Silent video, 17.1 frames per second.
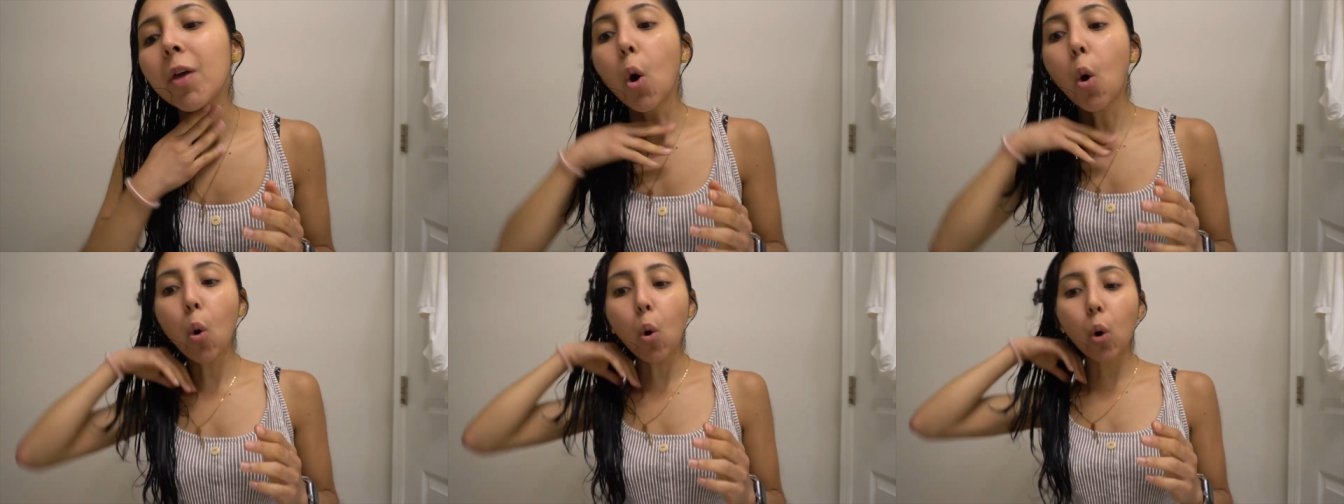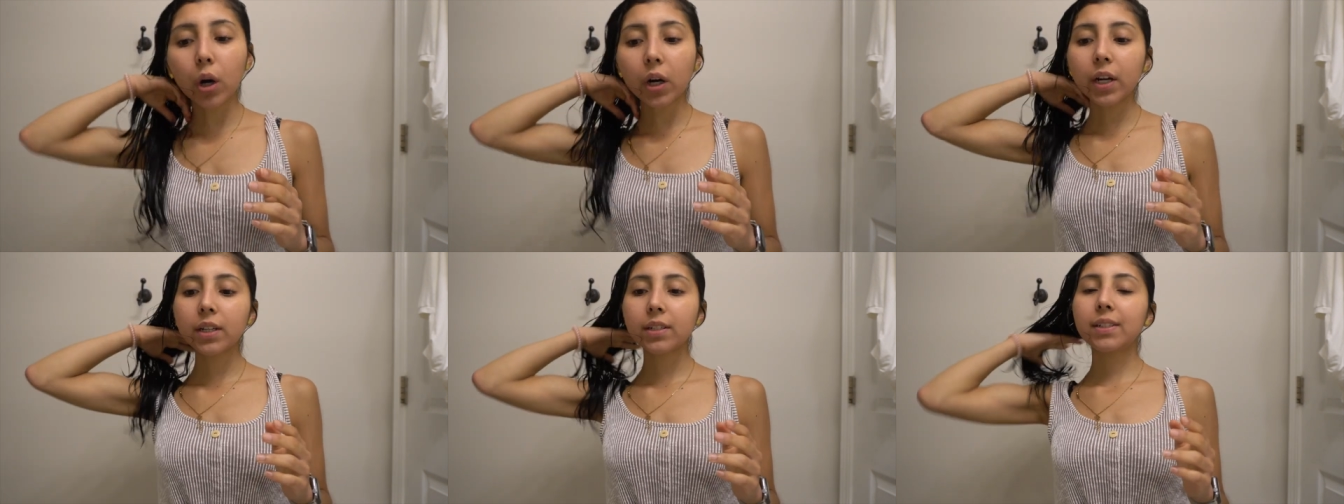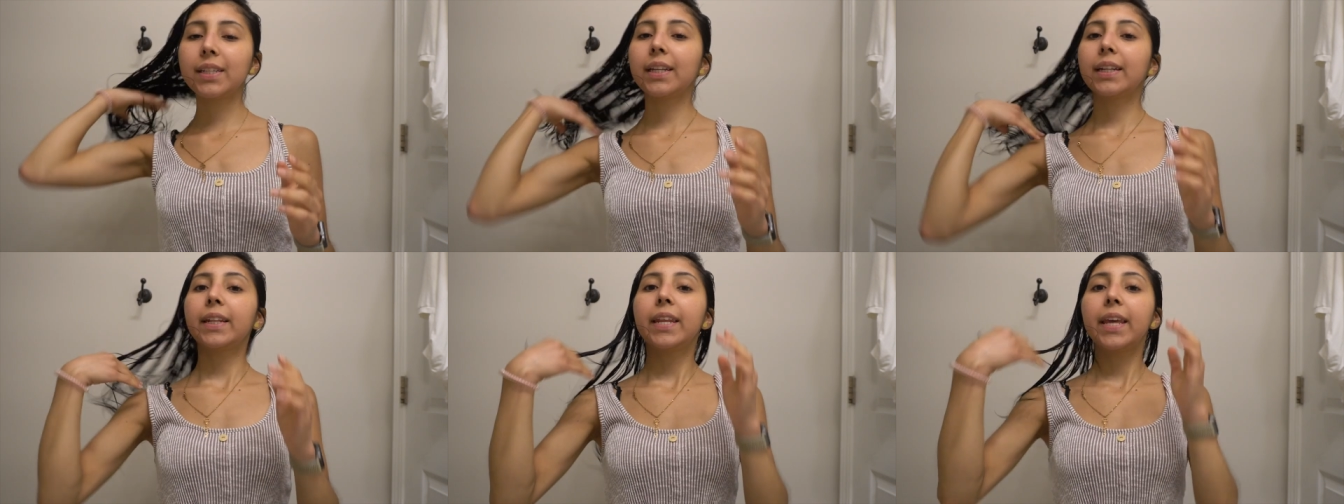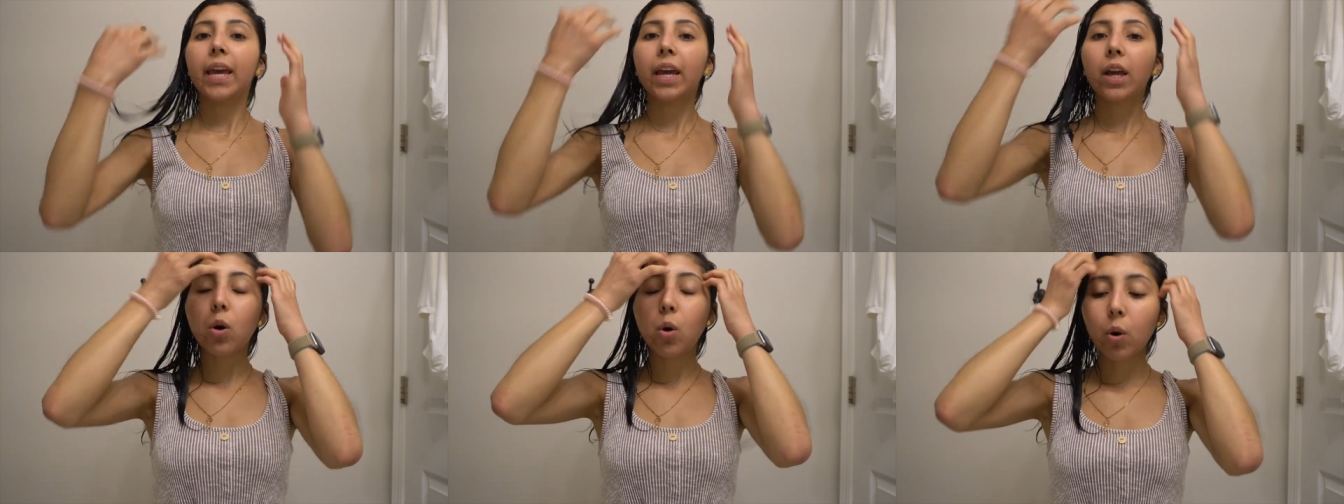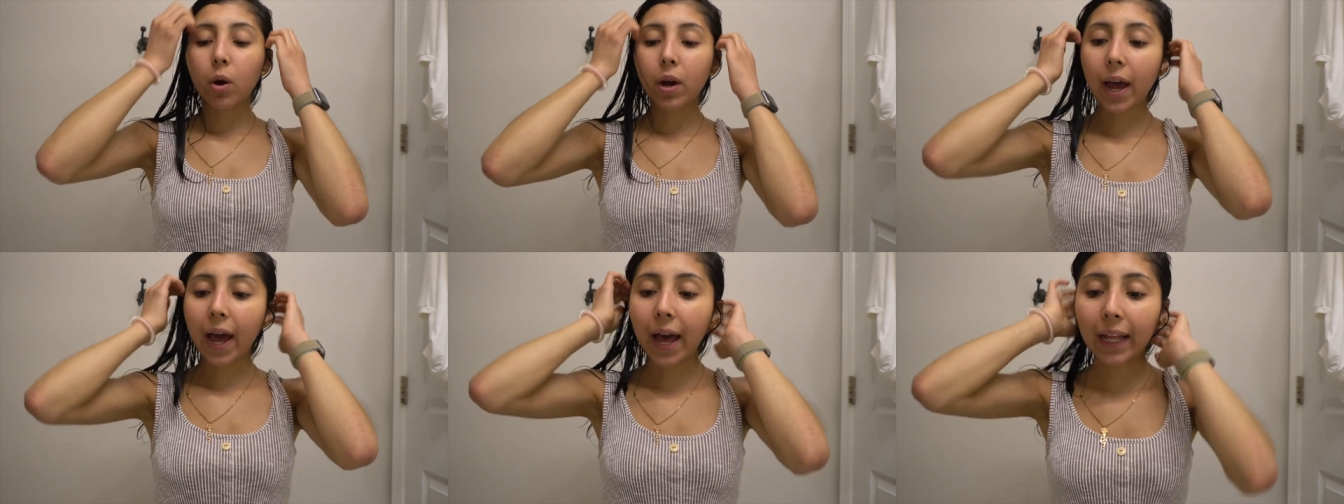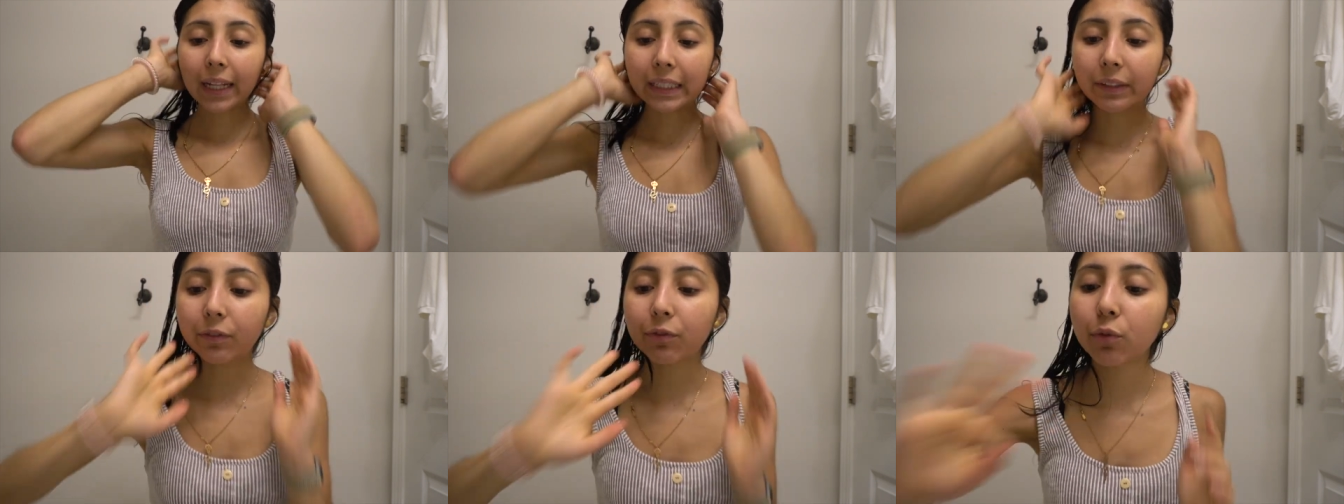or San Diego,
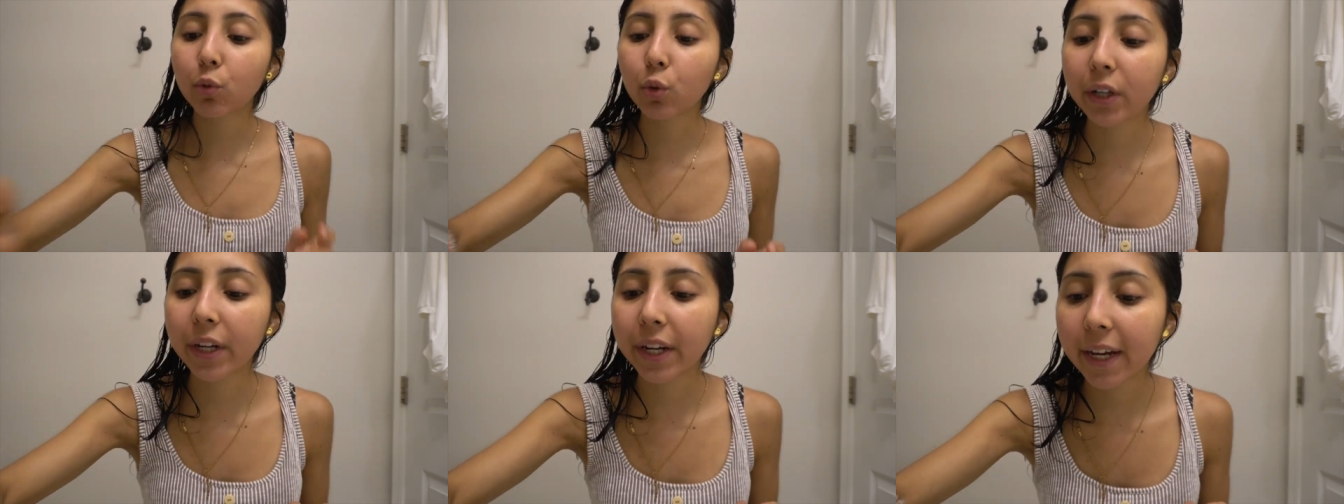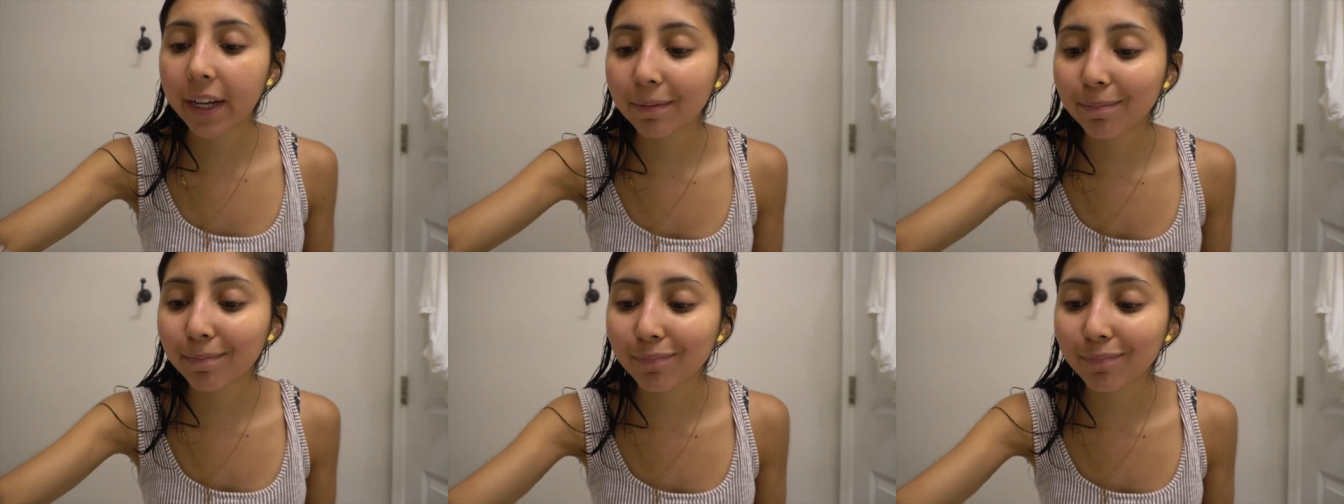California.